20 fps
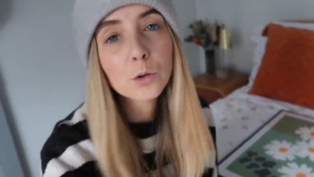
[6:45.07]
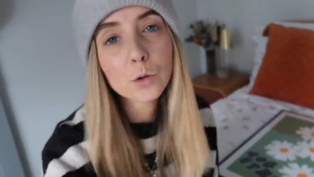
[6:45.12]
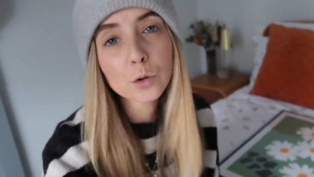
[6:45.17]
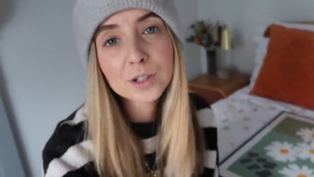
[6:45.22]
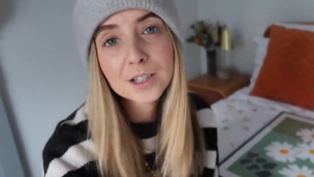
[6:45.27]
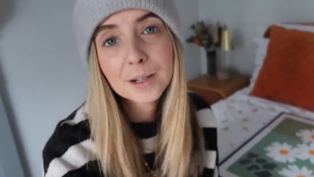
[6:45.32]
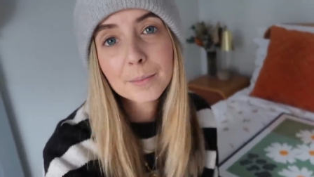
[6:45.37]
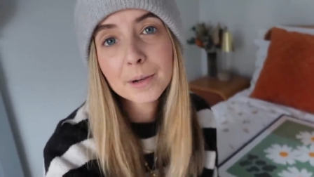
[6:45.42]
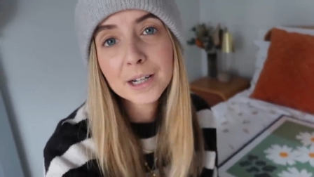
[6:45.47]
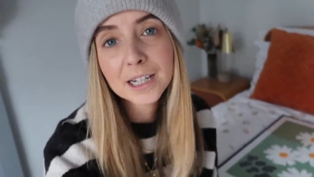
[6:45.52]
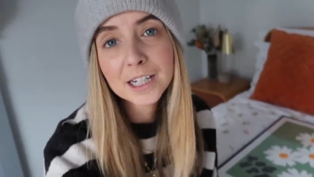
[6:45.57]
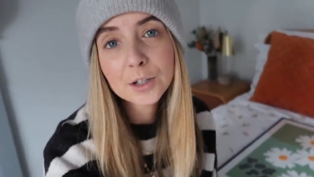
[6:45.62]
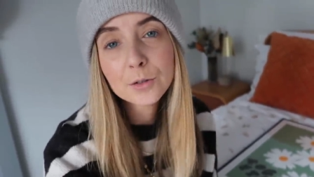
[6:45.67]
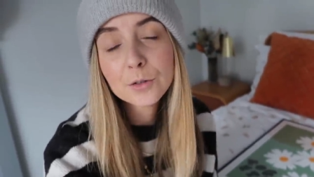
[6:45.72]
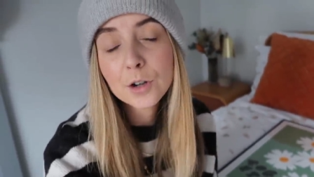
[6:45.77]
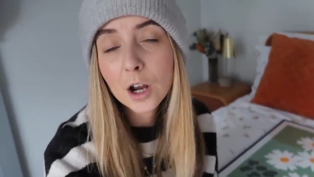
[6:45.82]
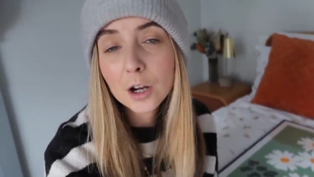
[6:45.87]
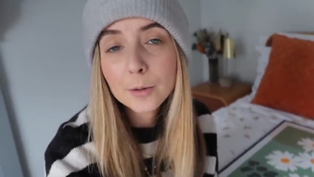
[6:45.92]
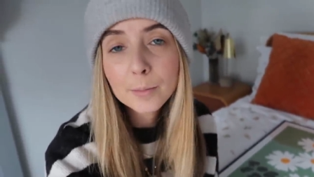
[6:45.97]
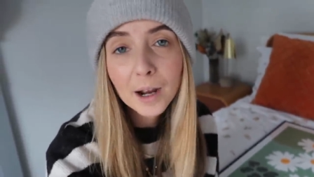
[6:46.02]
or somebody you
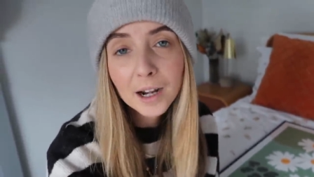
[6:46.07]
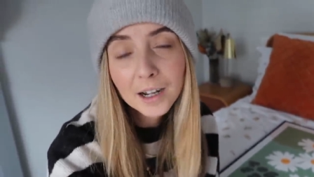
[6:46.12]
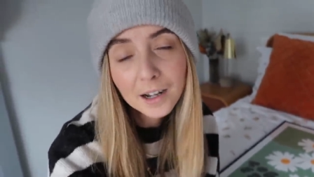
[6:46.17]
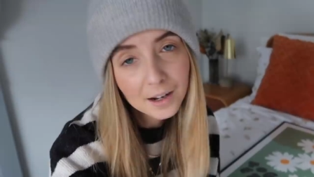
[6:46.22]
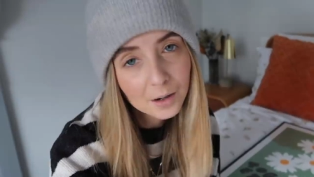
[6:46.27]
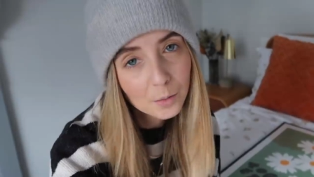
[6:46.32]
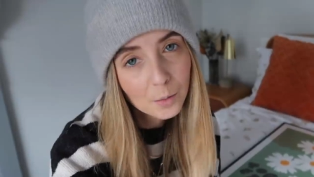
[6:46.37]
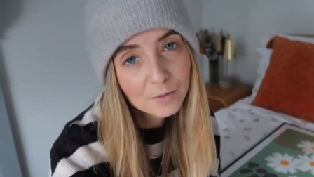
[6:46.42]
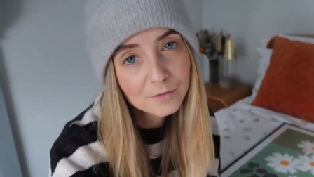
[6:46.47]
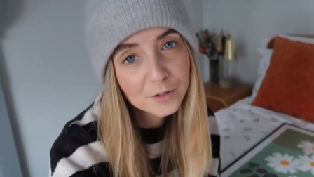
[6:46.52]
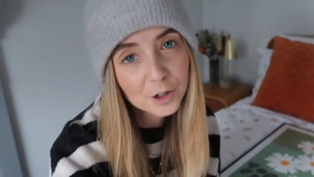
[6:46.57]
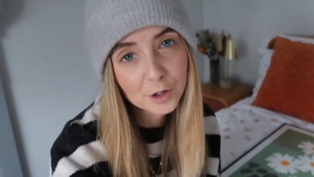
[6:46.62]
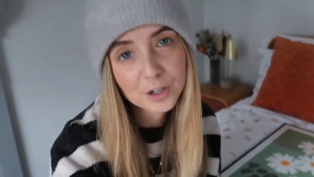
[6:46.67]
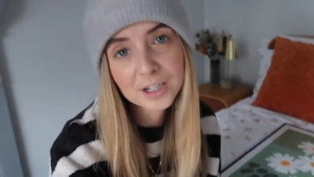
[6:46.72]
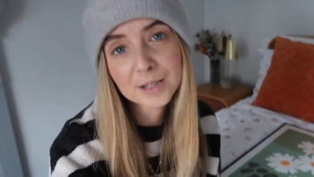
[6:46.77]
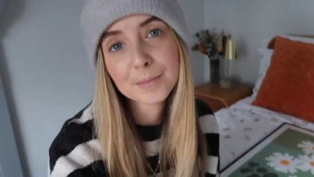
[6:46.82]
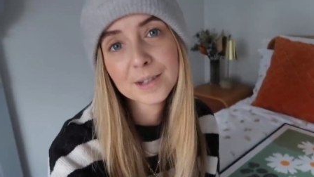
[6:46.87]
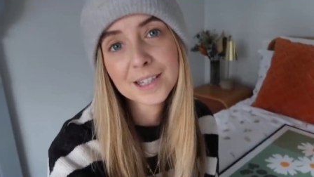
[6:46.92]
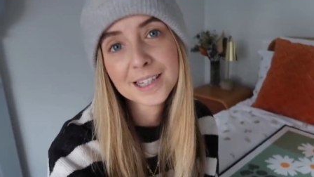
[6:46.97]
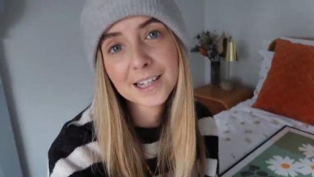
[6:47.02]
know might like one for
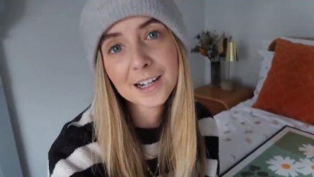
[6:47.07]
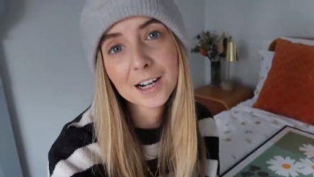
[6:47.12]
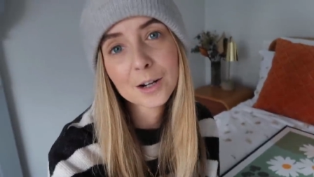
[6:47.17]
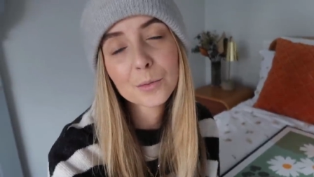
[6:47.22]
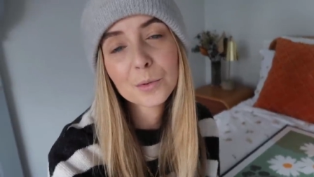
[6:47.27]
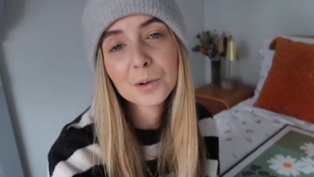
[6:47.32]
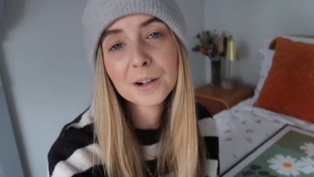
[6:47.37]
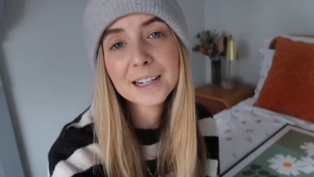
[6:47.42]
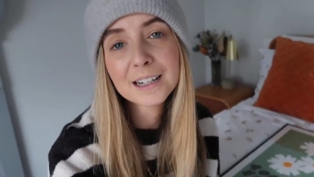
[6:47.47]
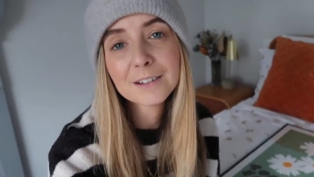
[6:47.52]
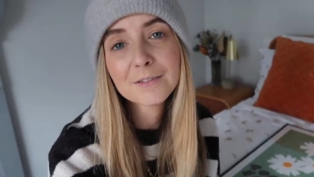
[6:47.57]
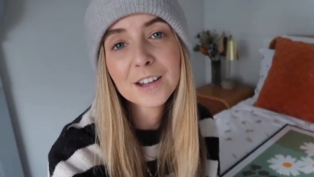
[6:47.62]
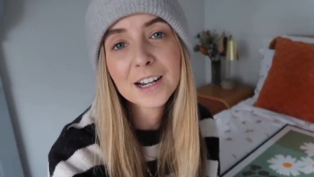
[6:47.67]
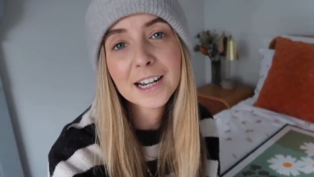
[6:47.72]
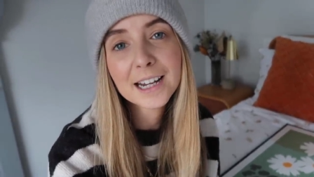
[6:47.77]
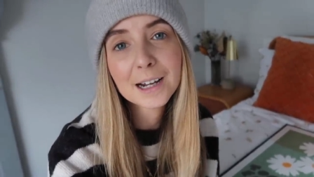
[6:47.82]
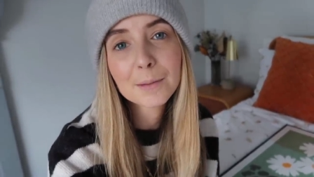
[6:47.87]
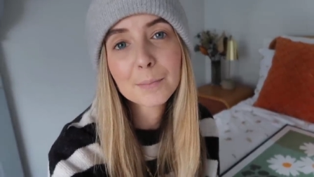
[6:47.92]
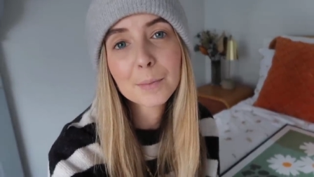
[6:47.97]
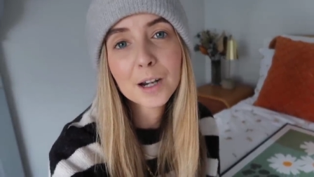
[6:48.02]
Christmas, then I will leave a
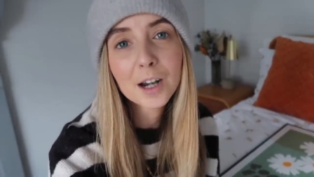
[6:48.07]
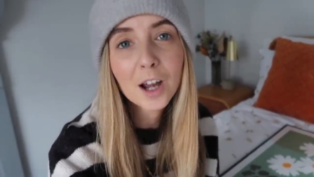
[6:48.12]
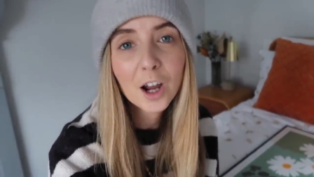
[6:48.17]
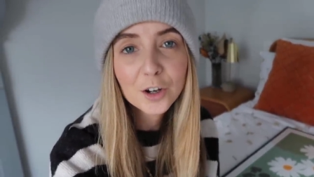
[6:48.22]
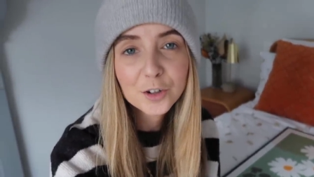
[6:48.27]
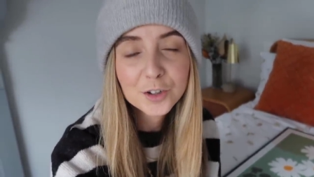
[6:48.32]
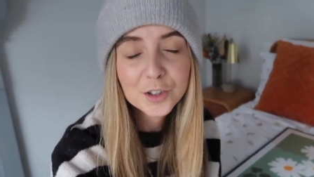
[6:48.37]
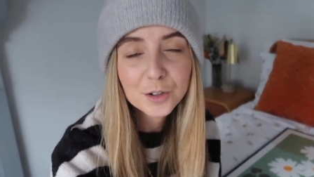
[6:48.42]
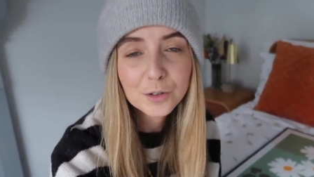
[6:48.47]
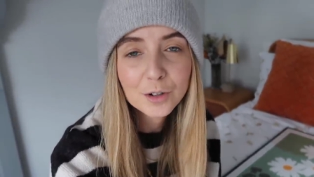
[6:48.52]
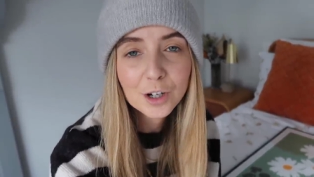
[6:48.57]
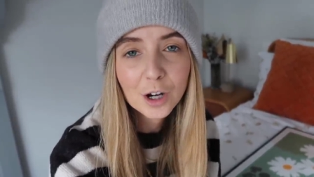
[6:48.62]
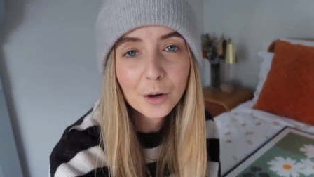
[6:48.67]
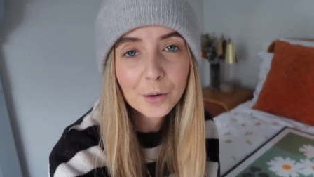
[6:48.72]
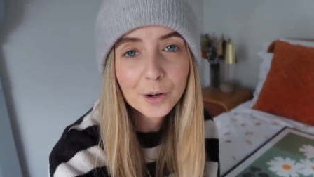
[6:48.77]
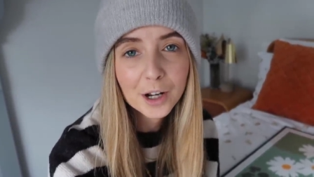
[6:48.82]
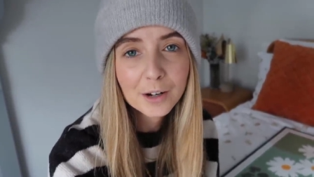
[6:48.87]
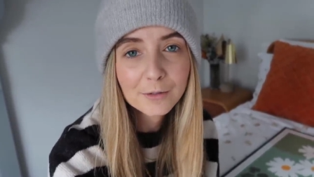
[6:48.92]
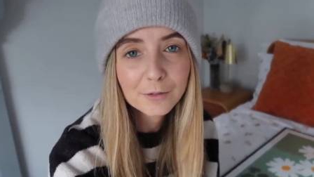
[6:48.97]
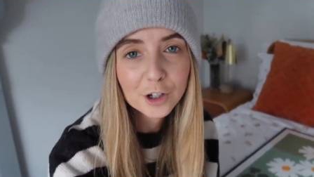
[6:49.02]
link below so you can go
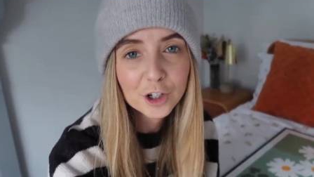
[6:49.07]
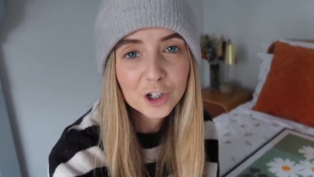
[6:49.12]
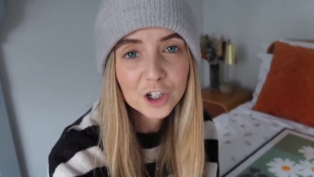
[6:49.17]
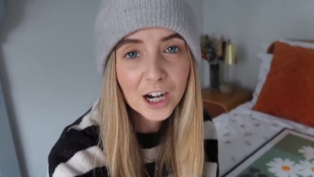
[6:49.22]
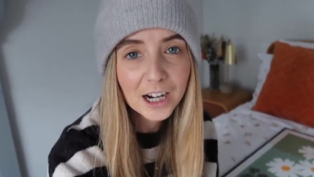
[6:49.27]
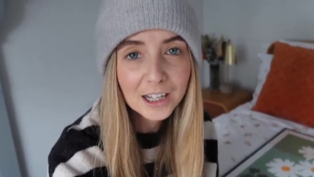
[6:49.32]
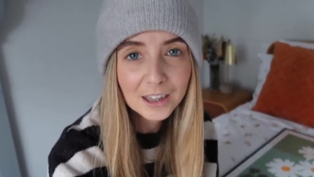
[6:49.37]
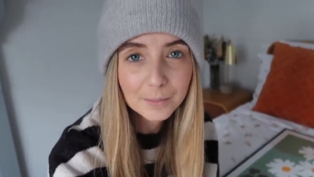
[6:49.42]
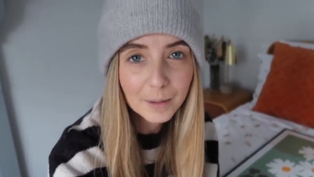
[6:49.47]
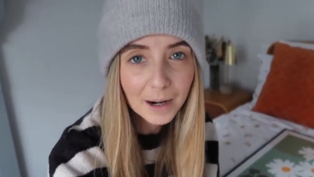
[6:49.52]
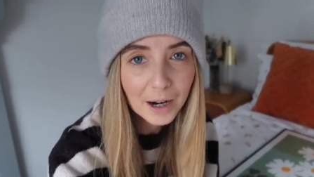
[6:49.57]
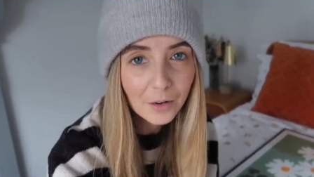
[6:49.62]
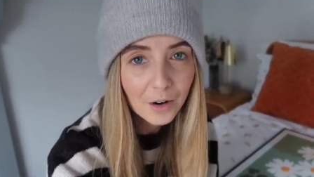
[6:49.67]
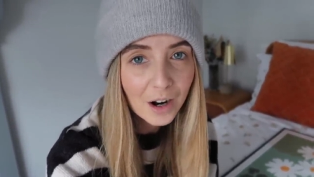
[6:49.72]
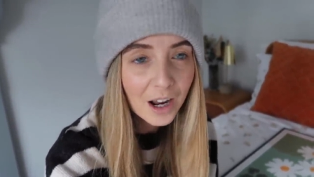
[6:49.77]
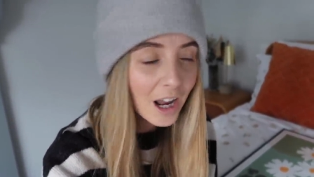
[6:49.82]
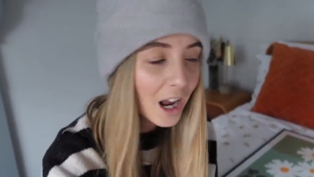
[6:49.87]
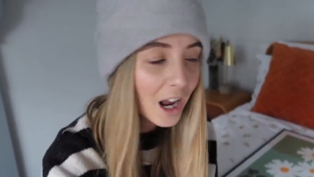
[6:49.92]
on over and check them out.